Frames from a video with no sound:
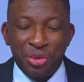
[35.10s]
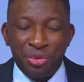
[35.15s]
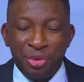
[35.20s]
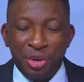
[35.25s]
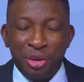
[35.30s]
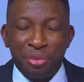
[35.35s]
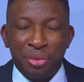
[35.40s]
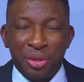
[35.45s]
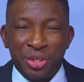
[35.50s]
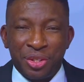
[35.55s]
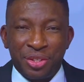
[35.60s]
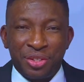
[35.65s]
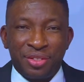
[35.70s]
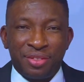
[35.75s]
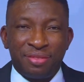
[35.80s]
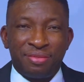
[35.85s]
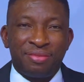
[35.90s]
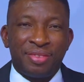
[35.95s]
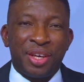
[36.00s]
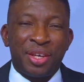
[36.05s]
you very much.
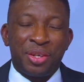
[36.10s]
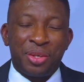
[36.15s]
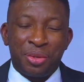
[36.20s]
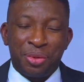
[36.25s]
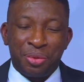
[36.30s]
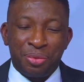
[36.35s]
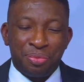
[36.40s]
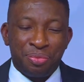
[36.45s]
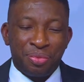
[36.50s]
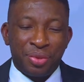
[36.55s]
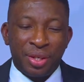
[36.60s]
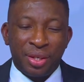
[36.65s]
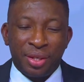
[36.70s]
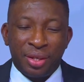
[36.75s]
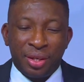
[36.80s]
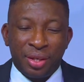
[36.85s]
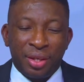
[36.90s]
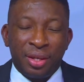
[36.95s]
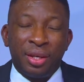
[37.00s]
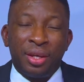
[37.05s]
Thank you.
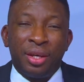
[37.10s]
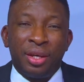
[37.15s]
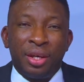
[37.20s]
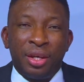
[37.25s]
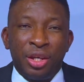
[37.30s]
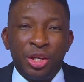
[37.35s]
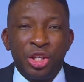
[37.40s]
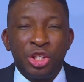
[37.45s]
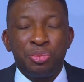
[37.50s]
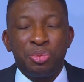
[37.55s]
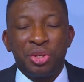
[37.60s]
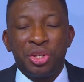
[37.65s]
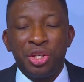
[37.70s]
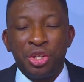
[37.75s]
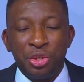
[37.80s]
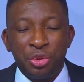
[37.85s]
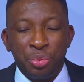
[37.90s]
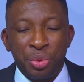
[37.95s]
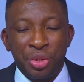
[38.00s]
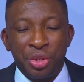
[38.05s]
Let us
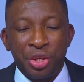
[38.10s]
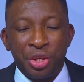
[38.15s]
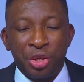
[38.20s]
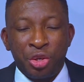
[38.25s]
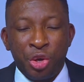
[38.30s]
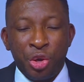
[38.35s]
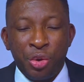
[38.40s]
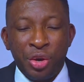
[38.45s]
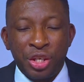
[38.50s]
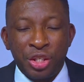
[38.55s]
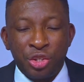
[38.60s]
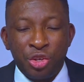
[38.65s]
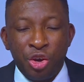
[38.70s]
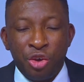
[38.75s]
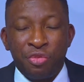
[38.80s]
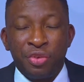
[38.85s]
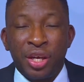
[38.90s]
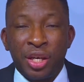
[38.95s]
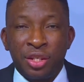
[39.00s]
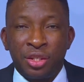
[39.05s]
begin with the current
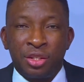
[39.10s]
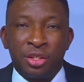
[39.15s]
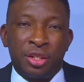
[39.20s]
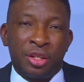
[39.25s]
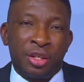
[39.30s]
governance